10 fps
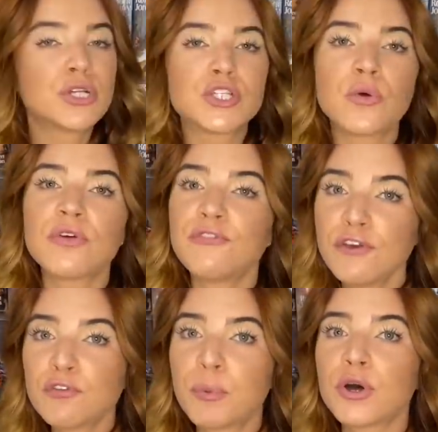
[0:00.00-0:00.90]
So the
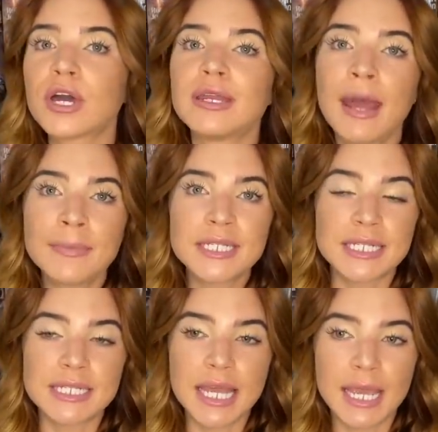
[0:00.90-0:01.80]
fifth book,
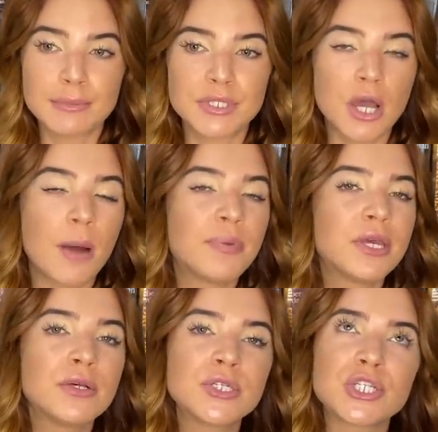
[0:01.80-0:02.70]
Nemesis Games,
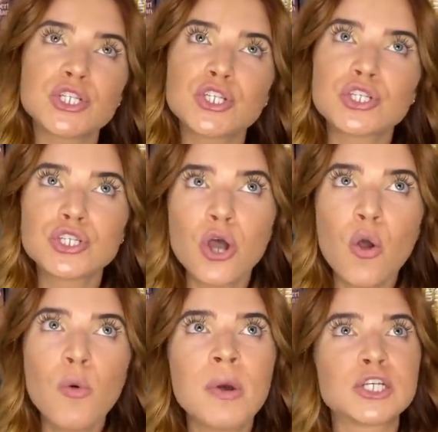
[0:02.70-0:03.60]
appeals
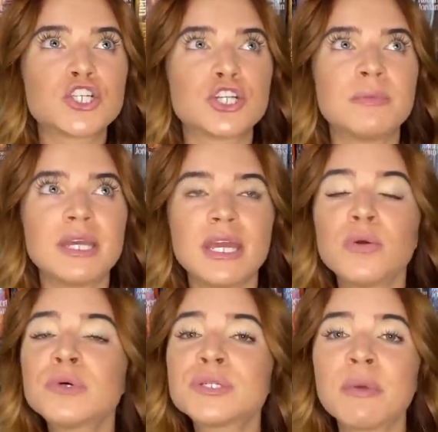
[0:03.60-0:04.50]
so much to me.
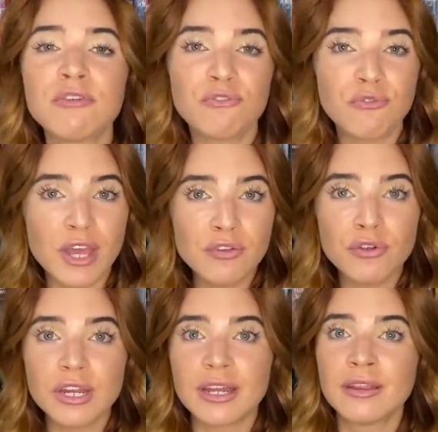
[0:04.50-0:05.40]
It was my
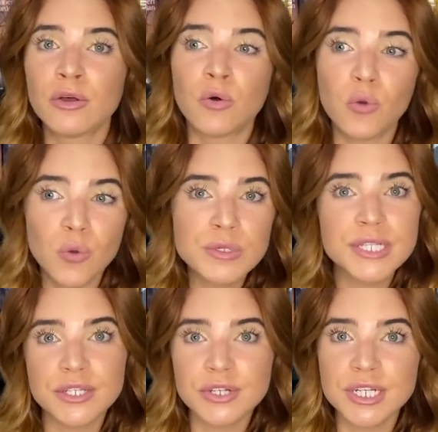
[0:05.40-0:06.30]
favorite in the whole
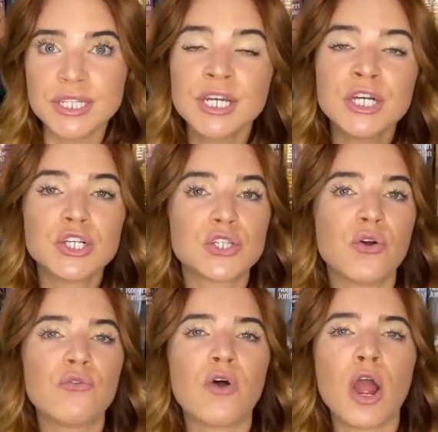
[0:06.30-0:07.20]
series
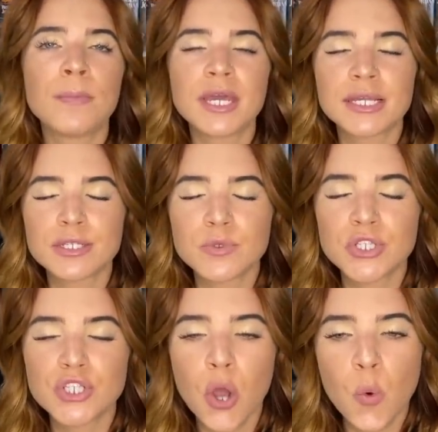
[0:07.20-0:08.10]
so far because it was
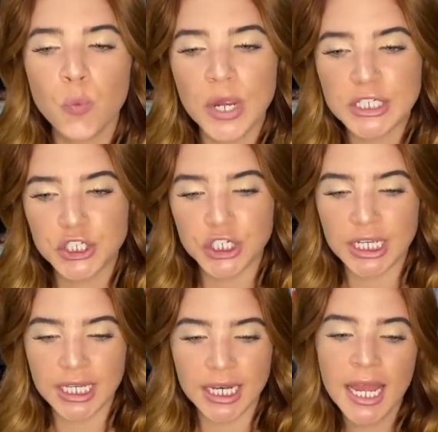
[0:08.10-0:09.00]
so rich
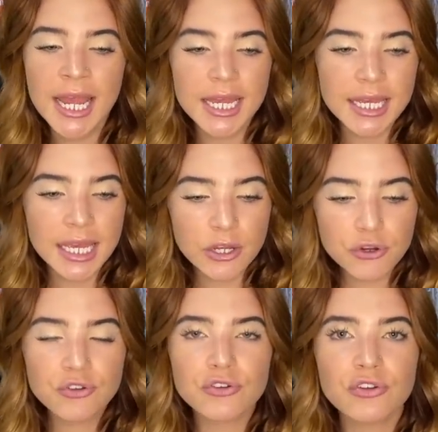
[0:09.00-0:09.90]
in
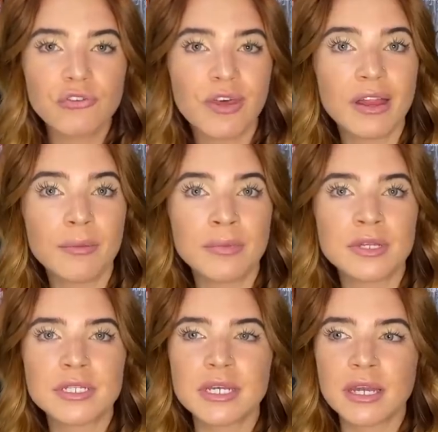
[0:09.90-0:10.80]
character
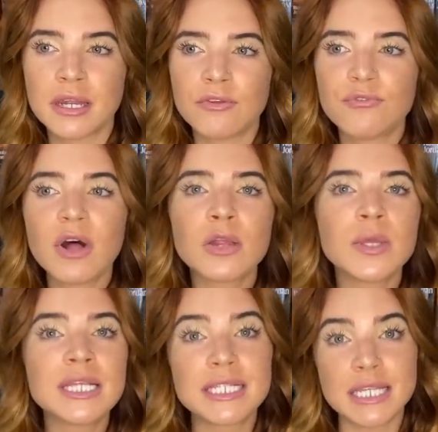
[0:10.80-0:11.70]
development, in
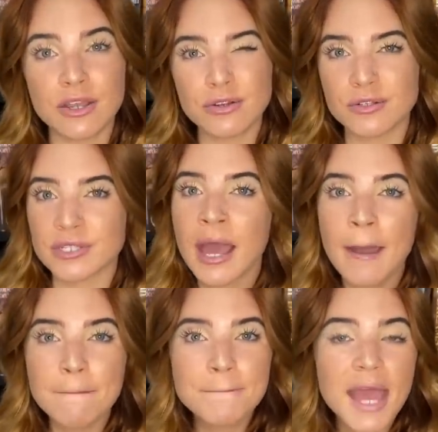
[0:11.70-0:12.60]
following these characters
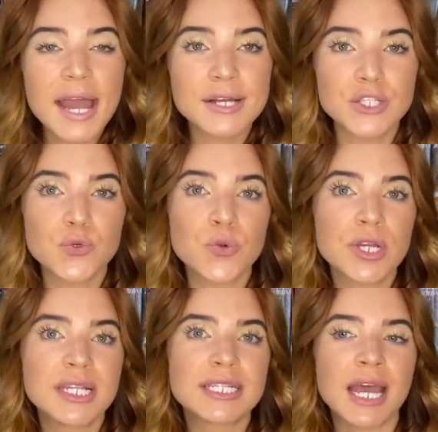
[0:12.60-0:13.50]

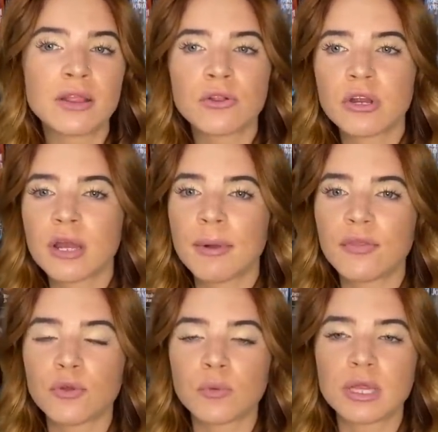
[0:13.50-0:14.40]
backstories and learning
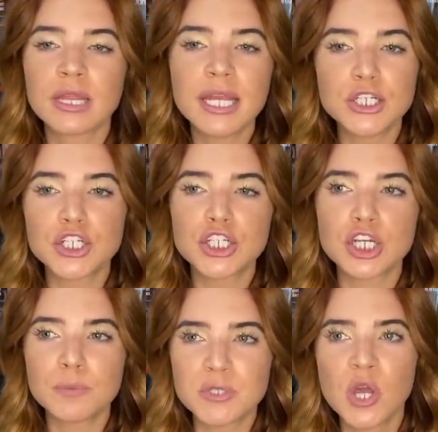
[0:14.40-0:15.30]
about their
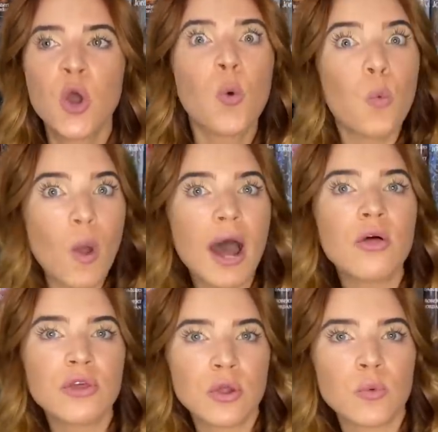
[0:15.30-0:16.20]
relationships
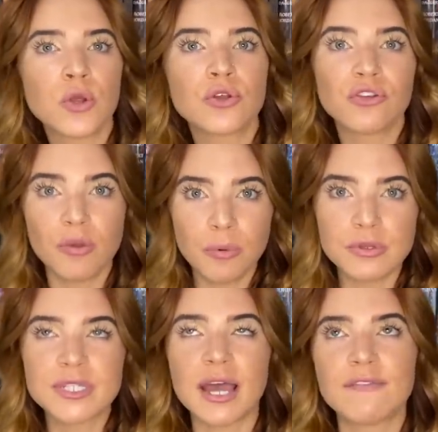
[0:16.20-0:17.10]
while there were your typical
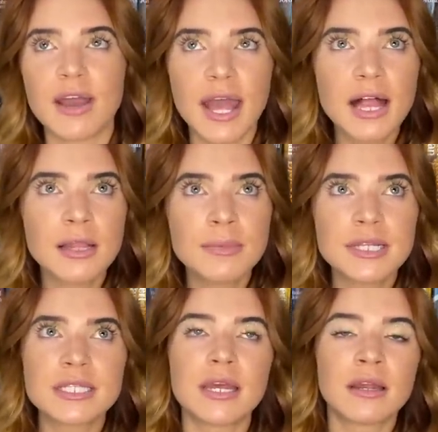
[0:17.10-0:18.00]
sci-fi
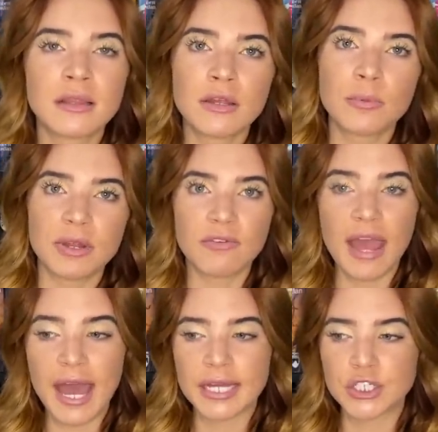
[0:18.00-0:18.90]
elements and a little bit of
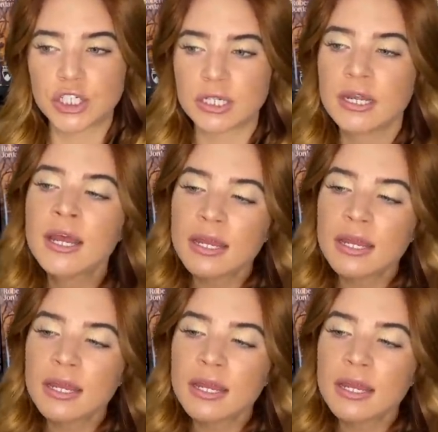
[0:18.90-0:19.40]
action.